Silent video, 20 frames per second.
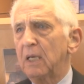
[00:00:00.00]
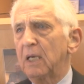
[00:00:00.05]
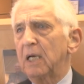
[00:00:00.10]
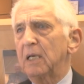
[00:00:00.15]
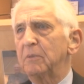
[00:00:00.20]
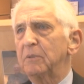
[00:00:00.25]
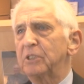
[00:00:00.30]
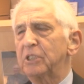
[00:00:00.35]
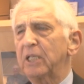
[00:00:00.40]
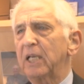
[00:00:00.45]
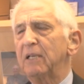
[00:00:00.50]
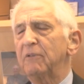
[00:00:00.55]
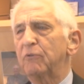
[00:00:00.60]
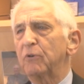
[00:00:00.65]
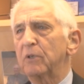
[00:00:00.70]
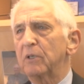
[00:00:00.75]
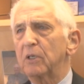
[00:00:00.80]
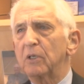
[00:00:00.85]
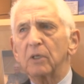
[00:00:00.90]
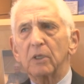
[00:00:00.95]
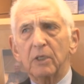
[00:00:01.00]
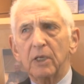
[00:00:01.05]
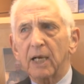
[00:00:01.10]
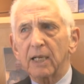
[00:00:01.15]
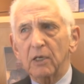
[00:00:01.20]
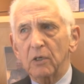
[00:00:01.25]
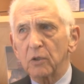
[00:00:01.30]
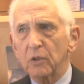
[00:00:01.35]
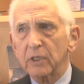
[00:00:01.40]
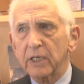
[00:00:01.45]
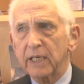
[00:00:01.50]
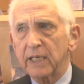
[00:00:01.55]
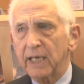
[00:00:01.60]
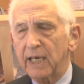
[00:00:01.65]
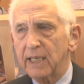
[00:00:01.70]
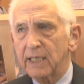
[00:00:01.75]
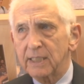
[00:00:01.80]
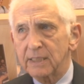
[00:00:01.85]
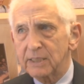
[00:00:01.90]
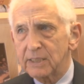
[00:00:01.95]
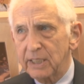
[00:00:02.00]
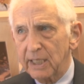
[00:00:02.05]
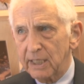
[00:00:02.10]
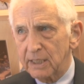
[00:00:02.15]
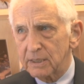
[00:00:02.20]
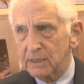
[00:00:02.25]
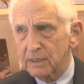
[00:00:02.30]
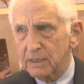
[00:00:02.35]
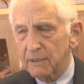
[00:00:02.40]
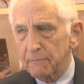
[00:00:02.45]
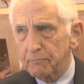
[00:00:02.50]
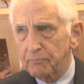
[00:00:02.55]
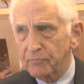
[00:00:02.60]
I would say if we're not looking at intent,